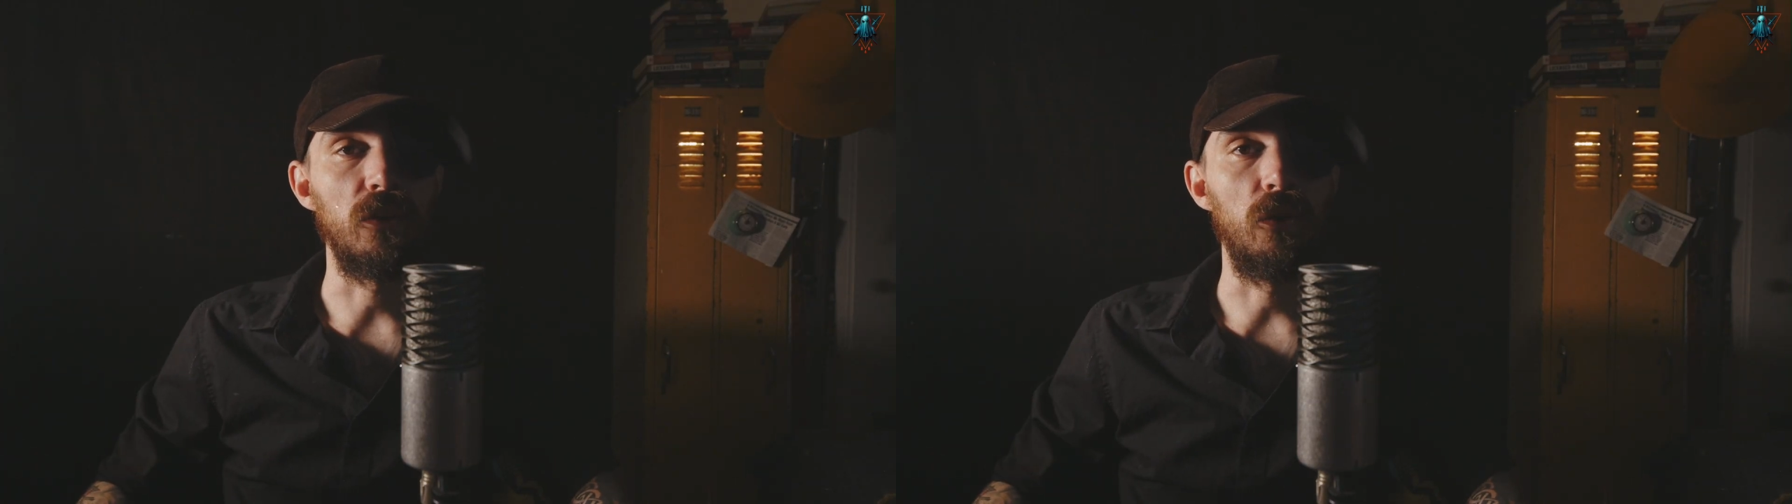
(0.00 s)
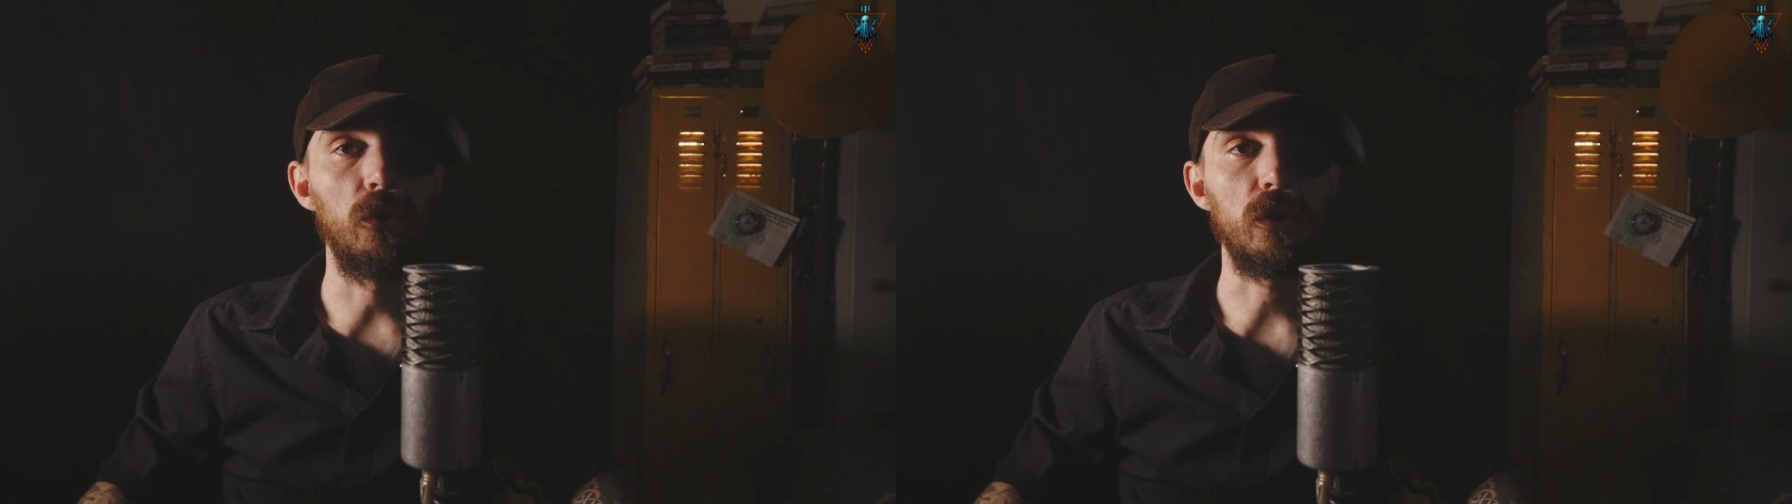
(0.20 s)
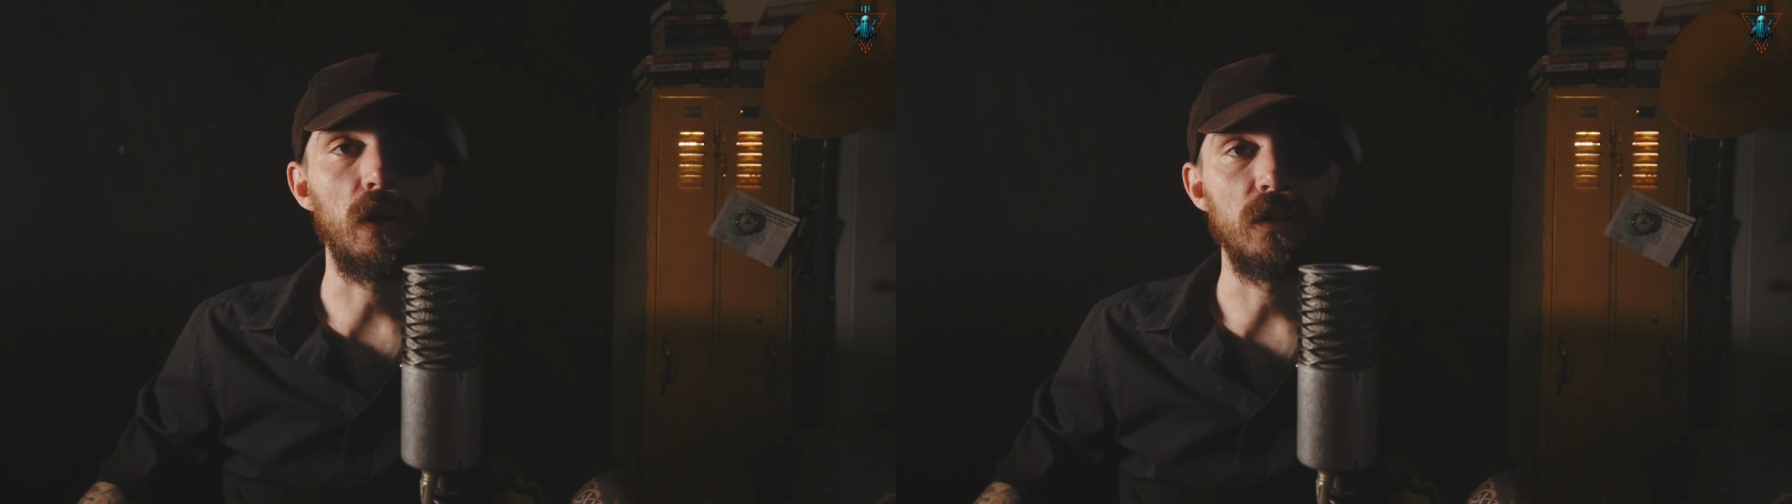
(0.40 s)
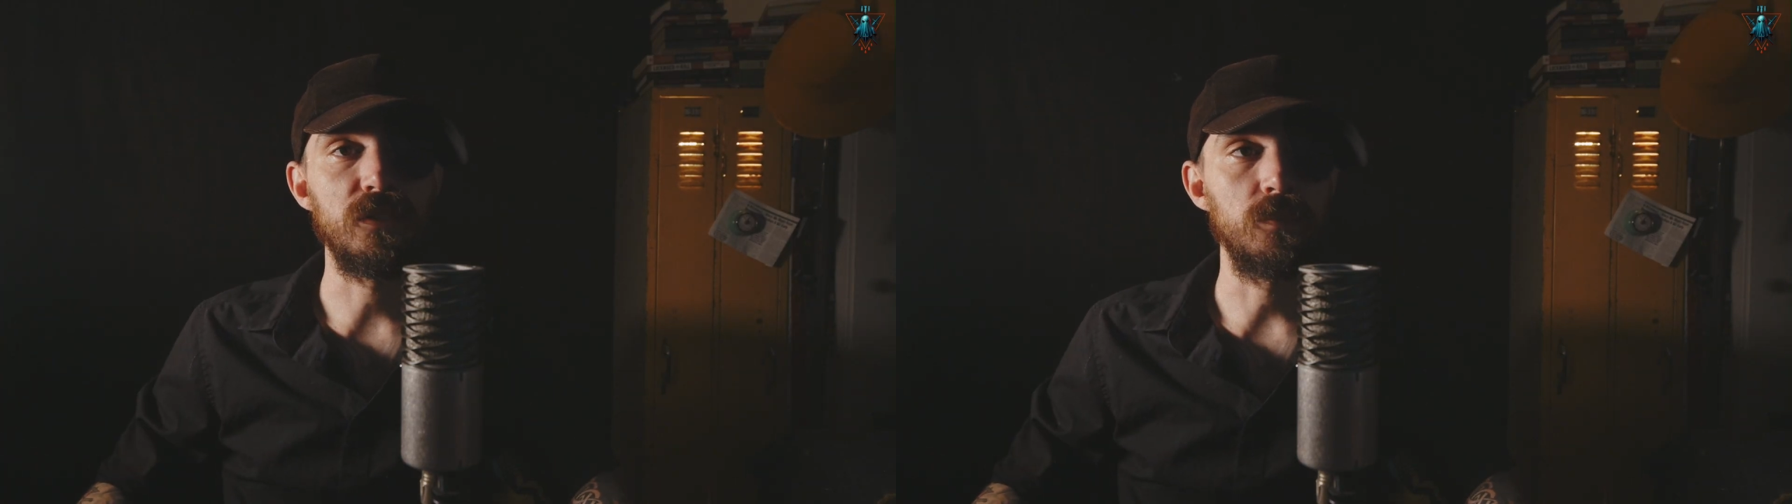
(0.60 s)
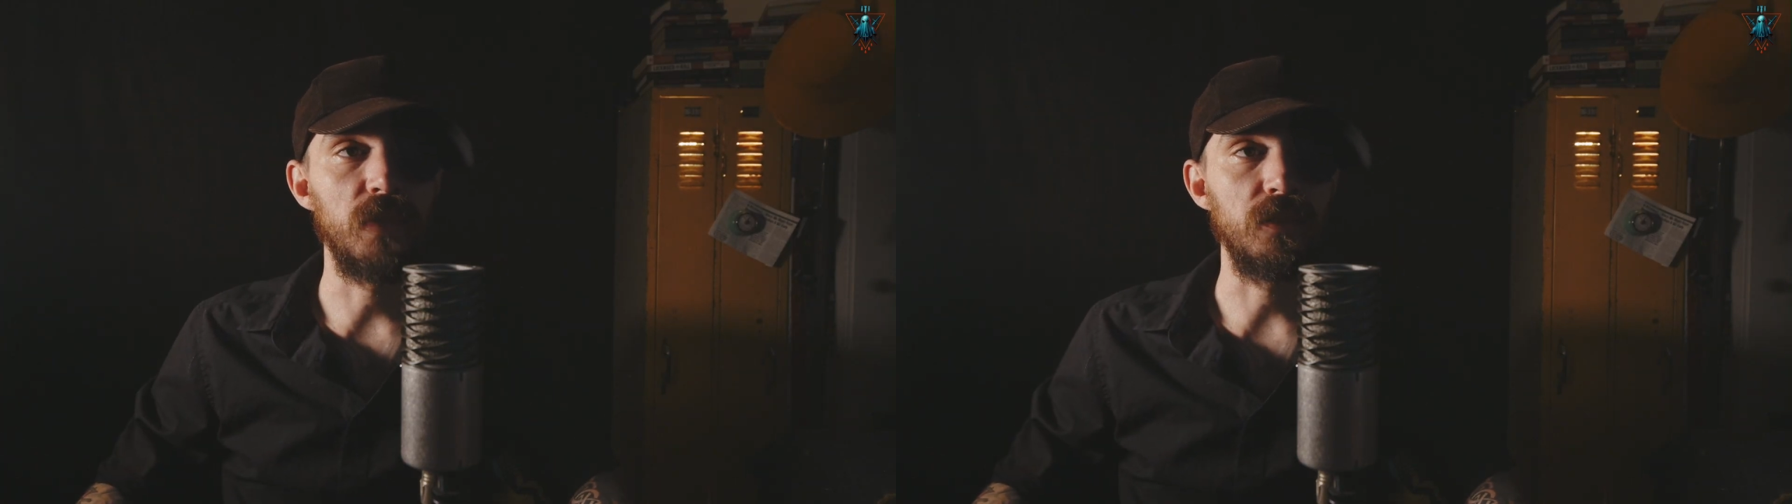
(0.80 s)
whole
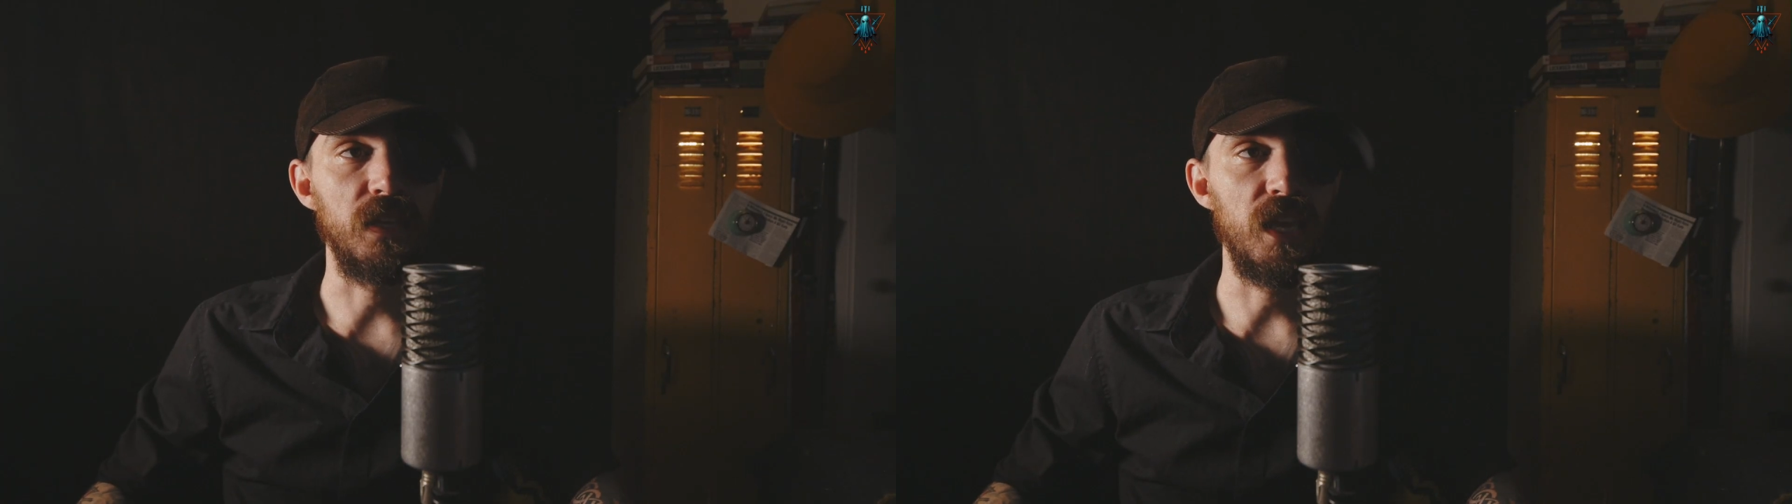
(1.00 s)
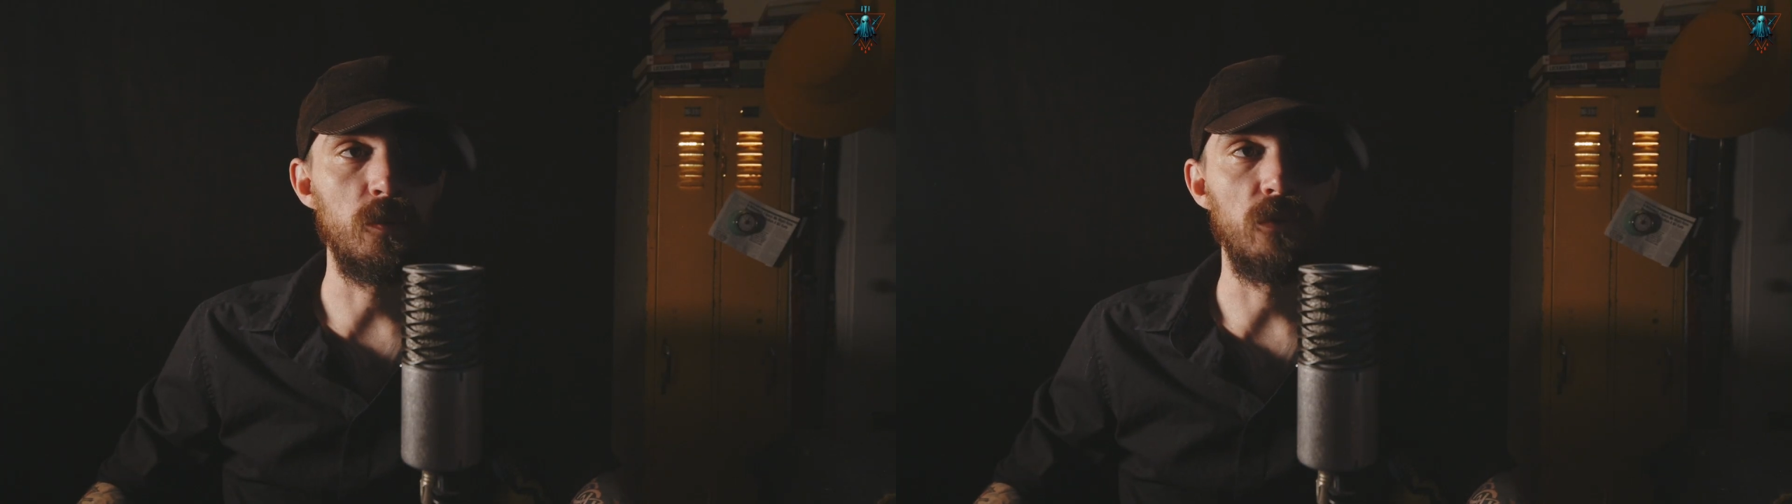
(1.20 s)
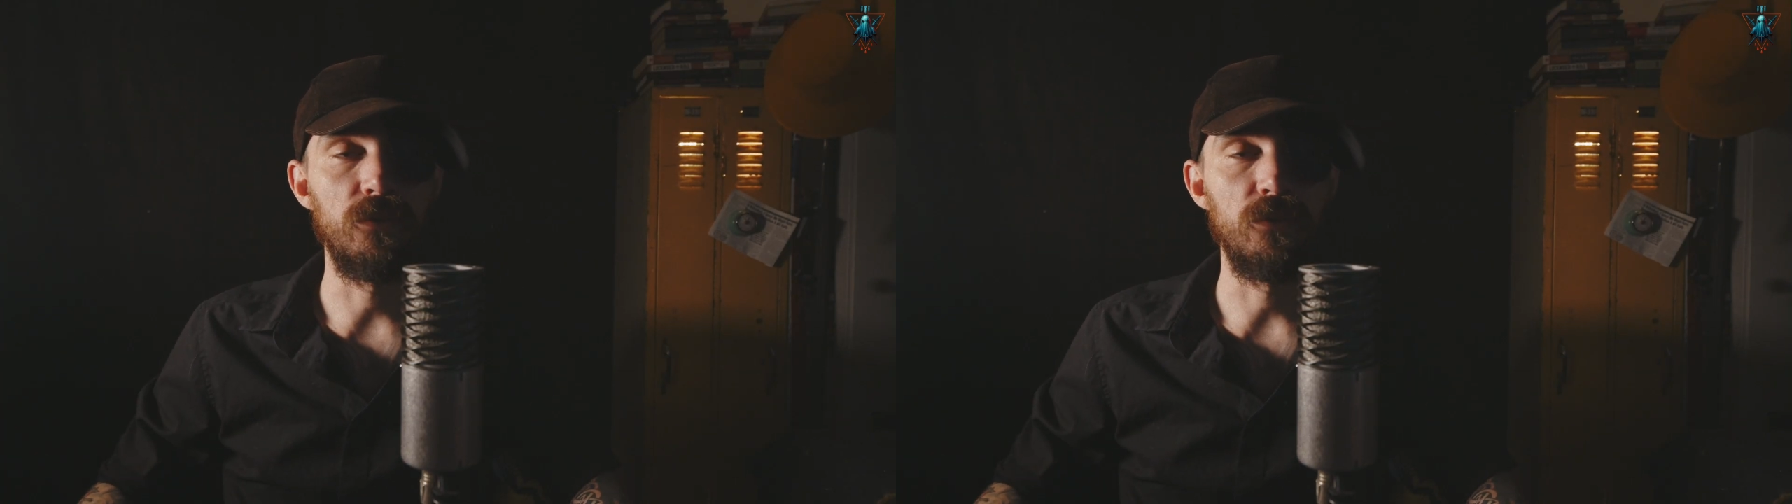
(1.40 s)
concept that they came